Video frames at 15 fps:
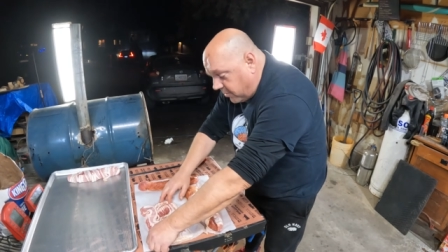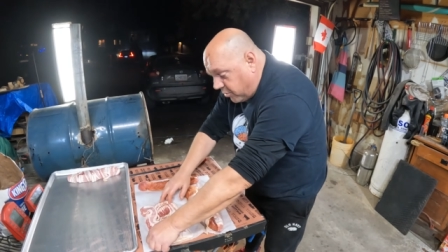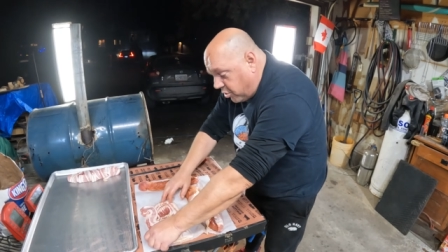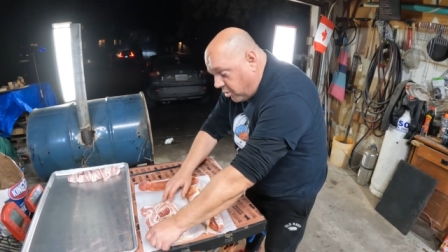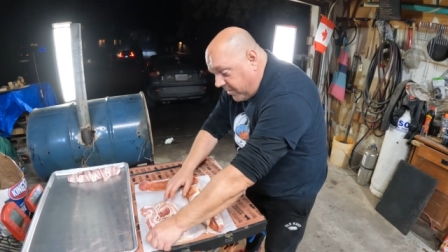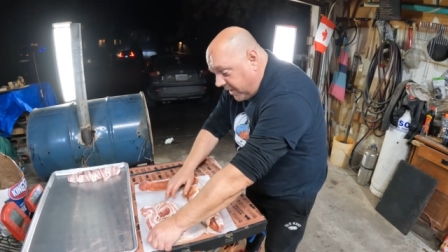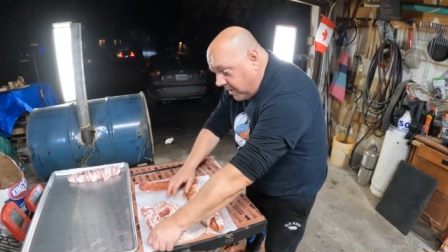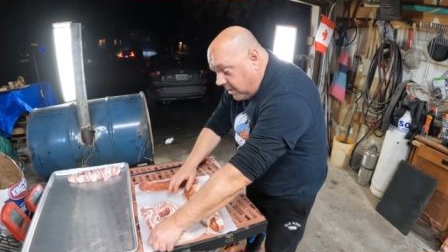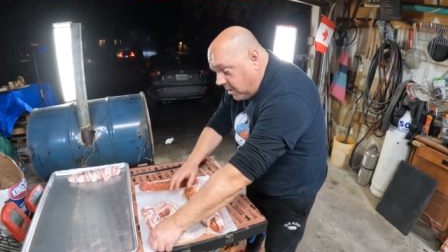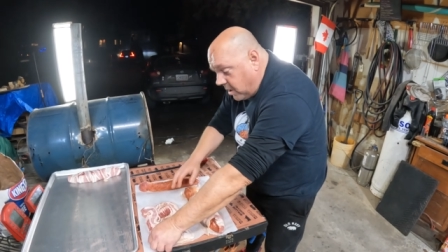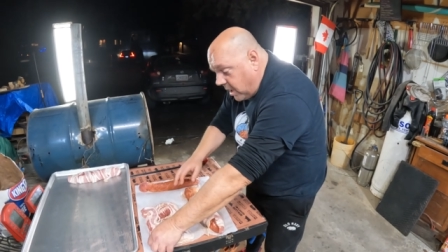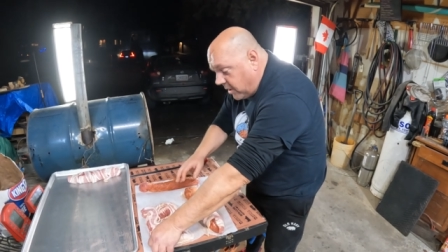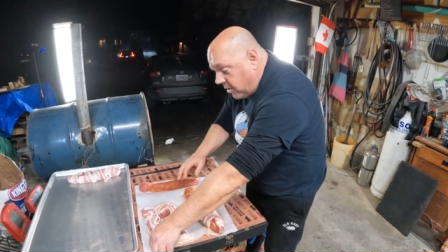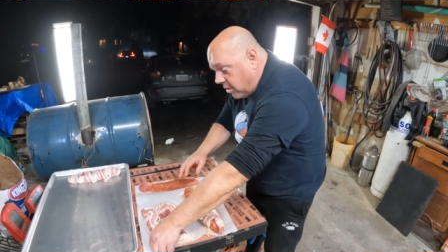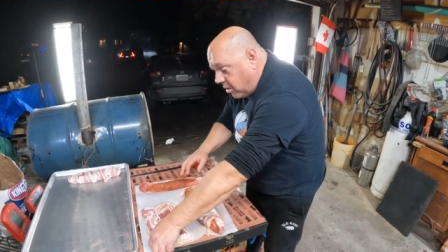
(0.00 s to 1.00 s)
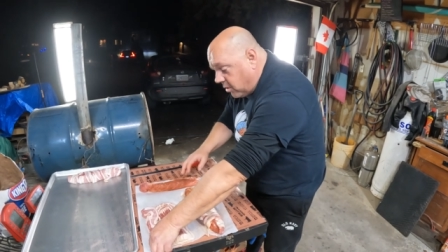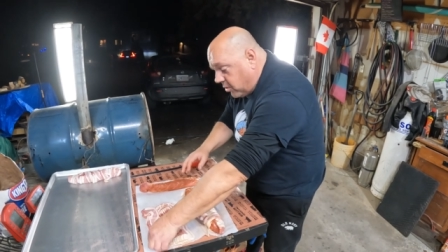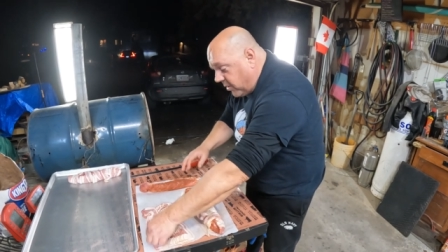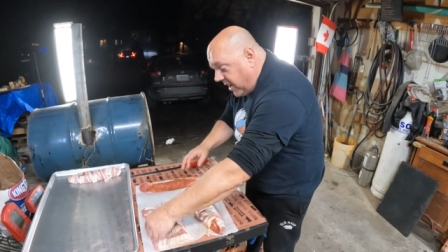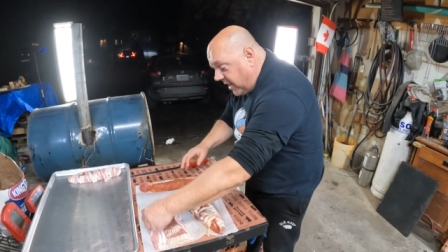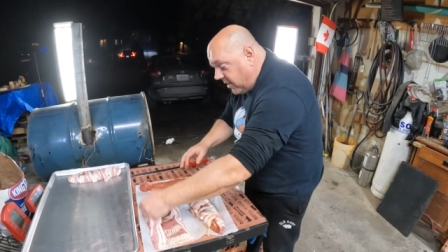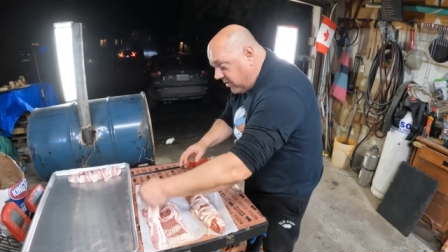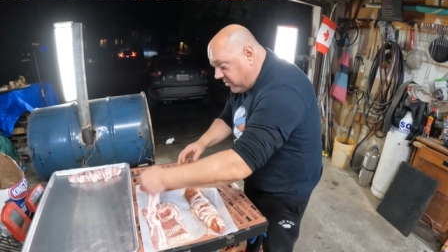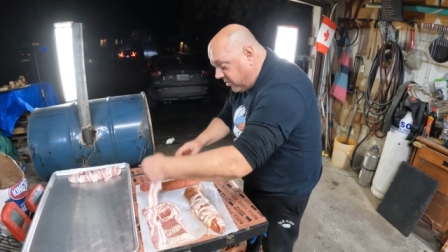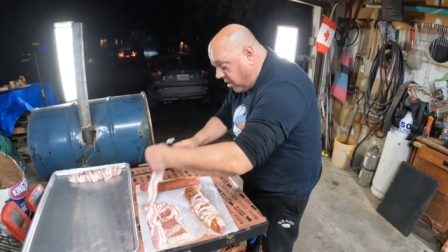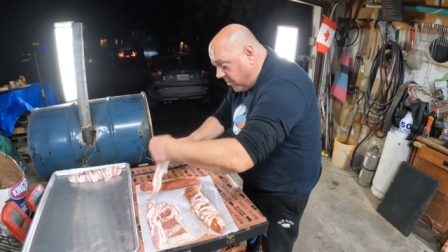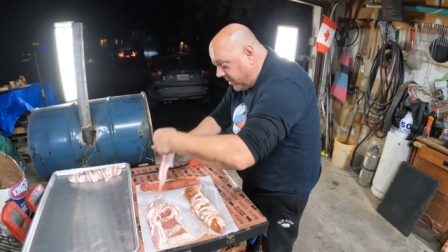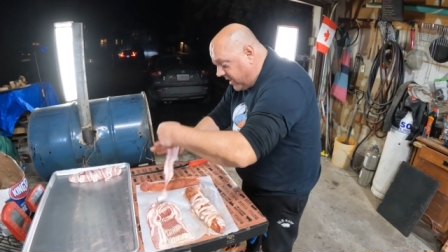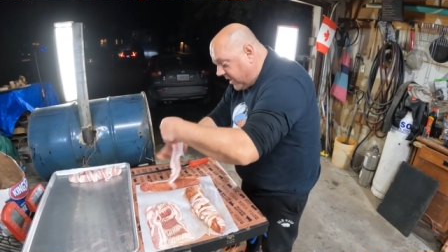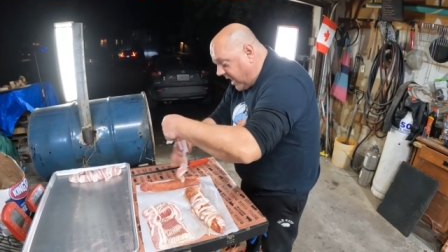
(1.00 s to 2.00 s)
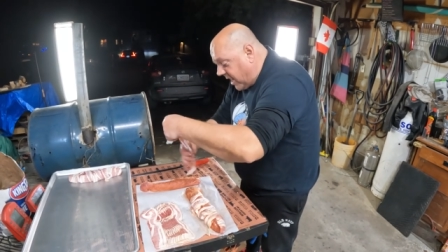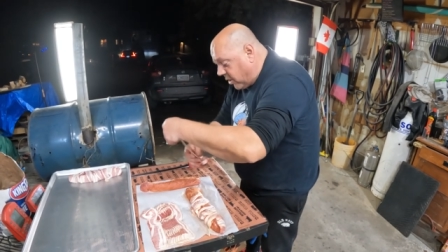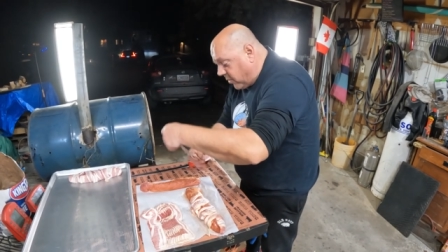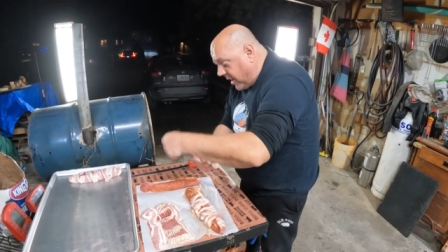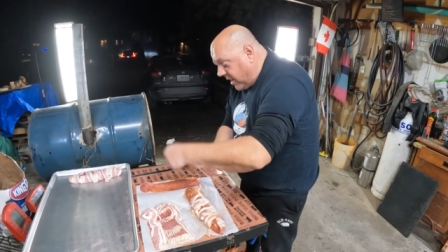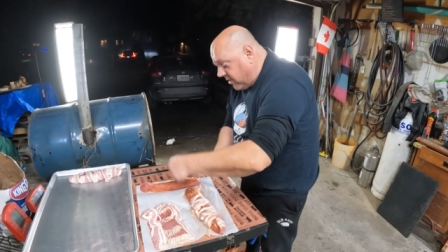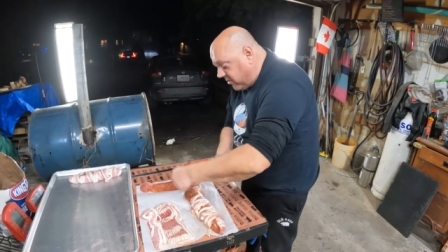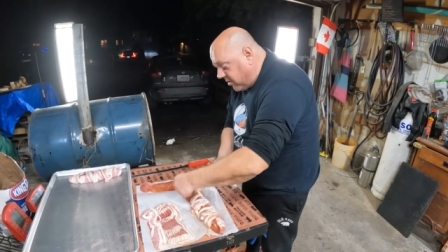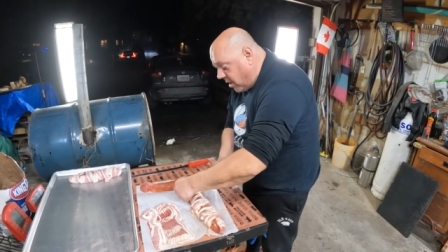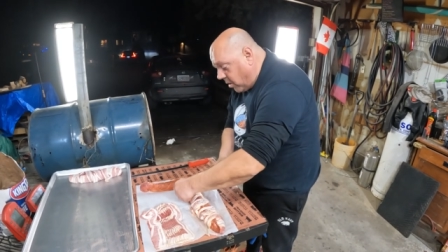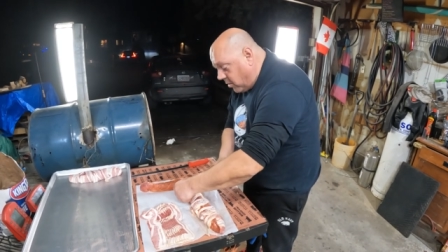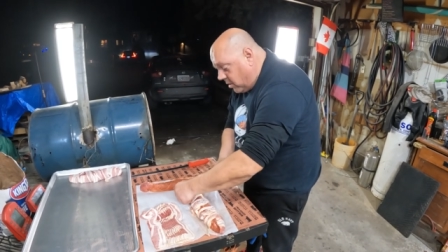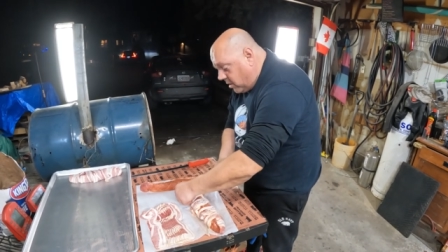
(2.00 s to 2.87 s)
Grooming and creating snow, but you can't create snow.